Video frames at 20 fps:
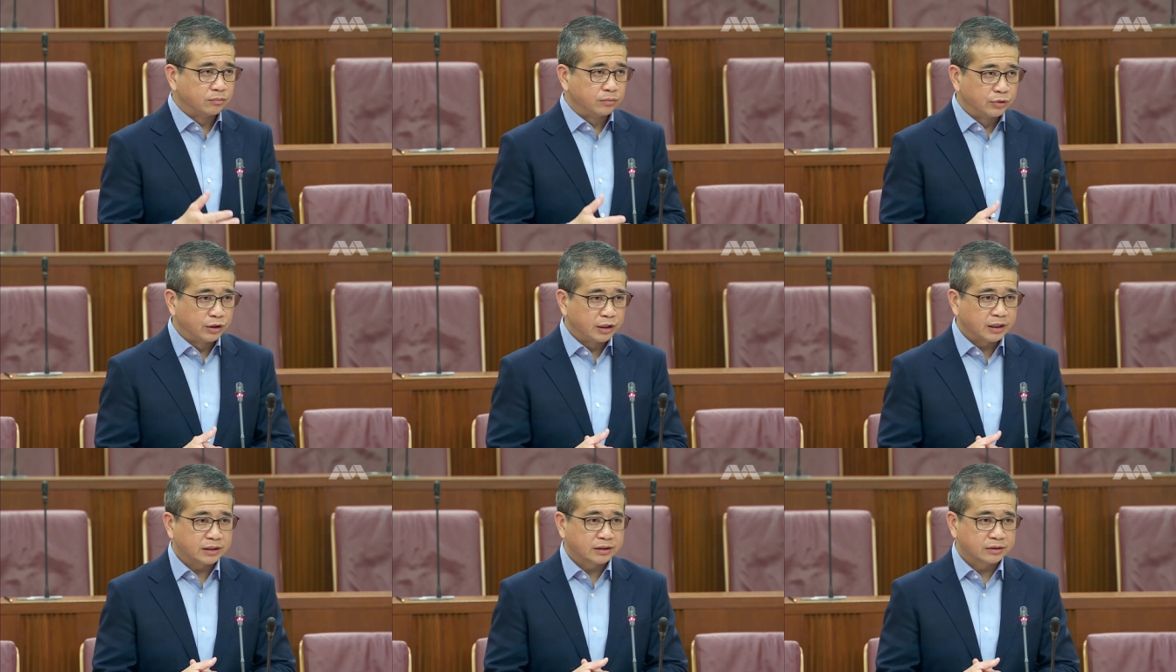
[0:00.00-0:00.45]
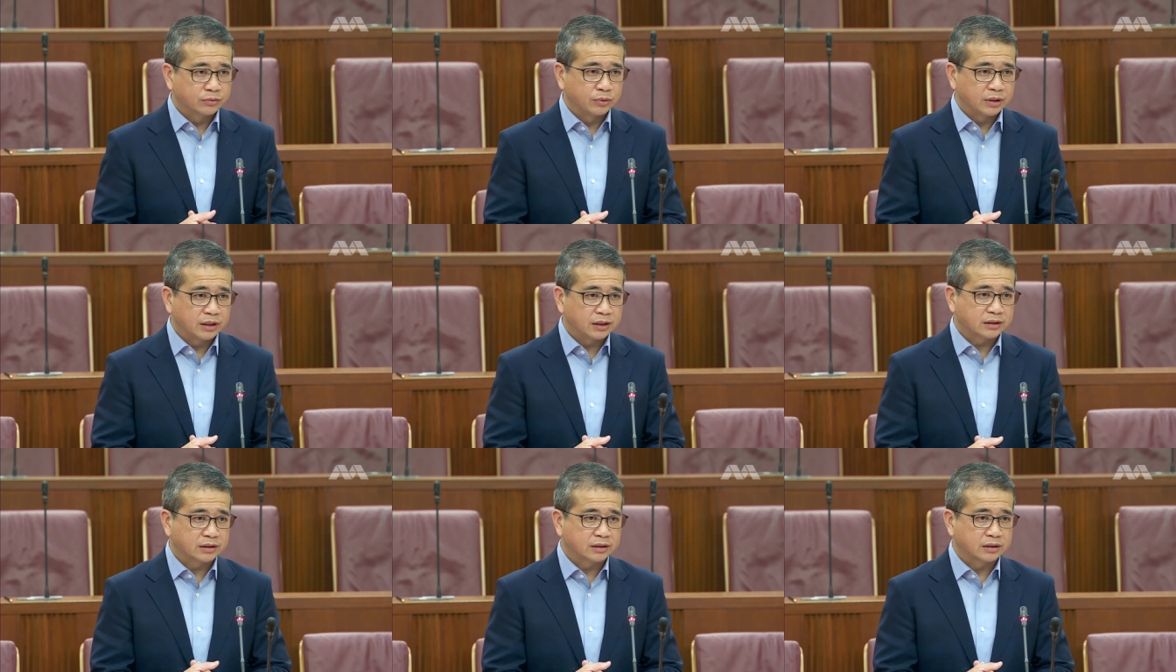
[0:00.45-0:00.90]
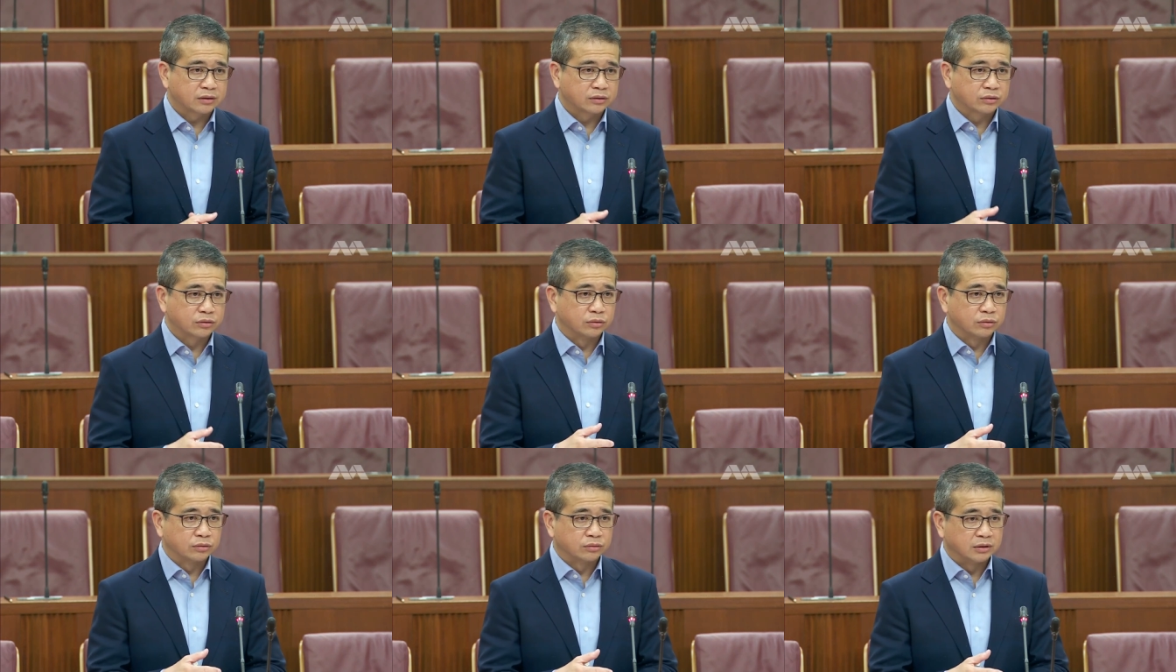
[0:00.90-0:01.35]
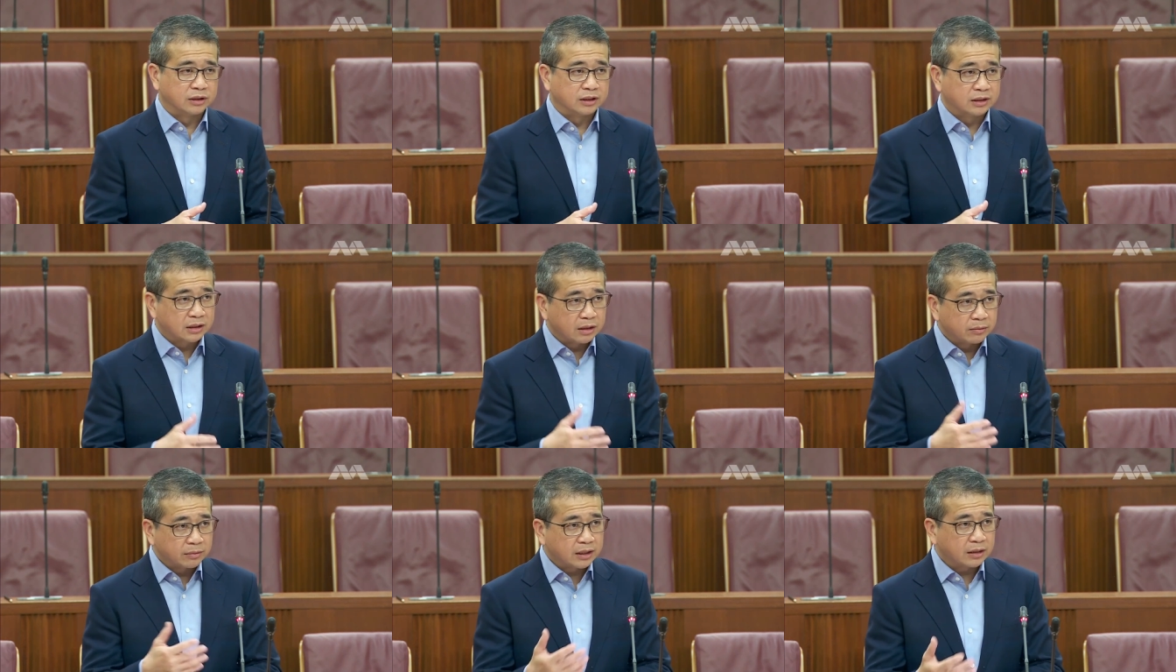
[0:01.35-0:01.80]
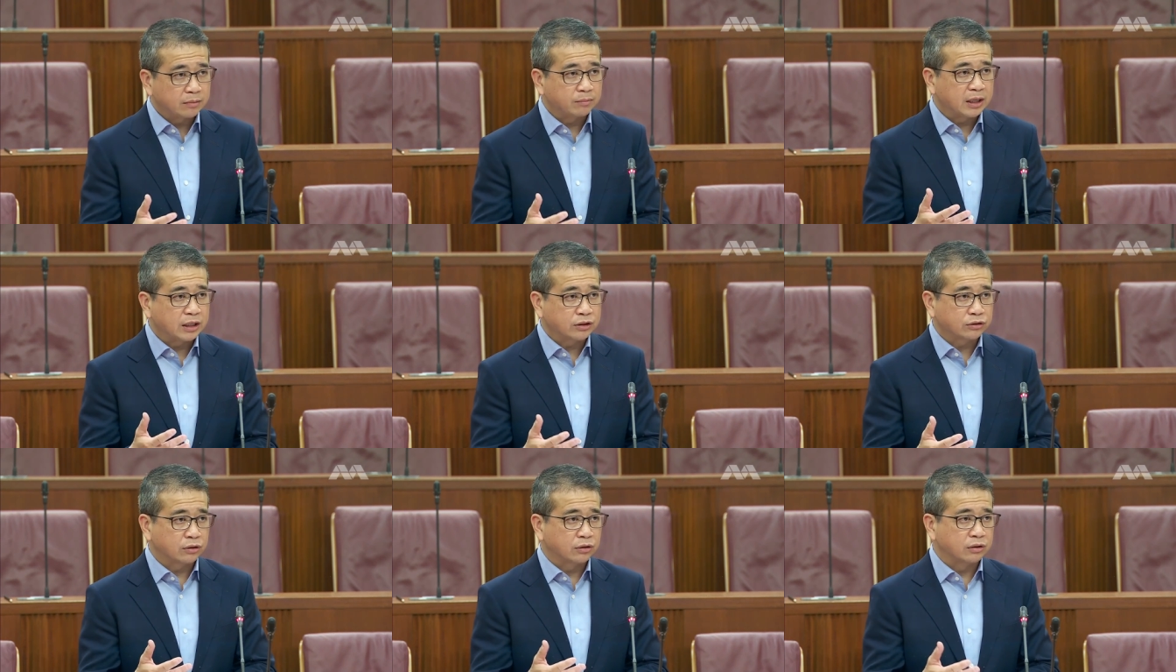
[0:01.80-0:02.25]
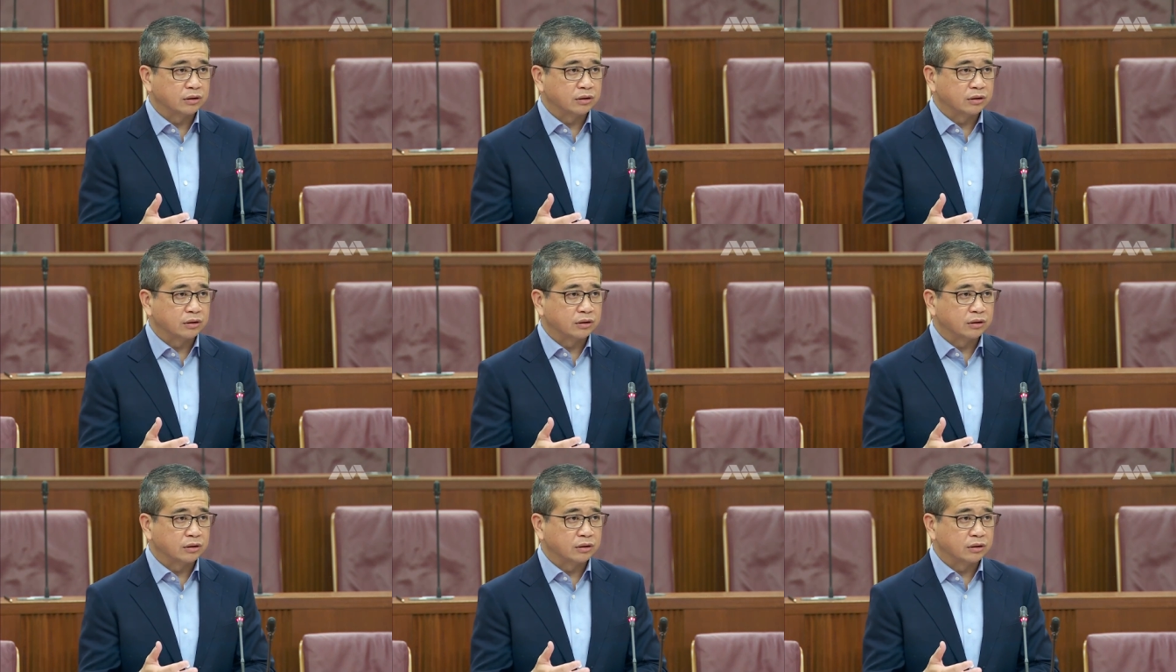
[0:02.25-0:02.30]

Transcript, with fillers: Murali's words, to determine it based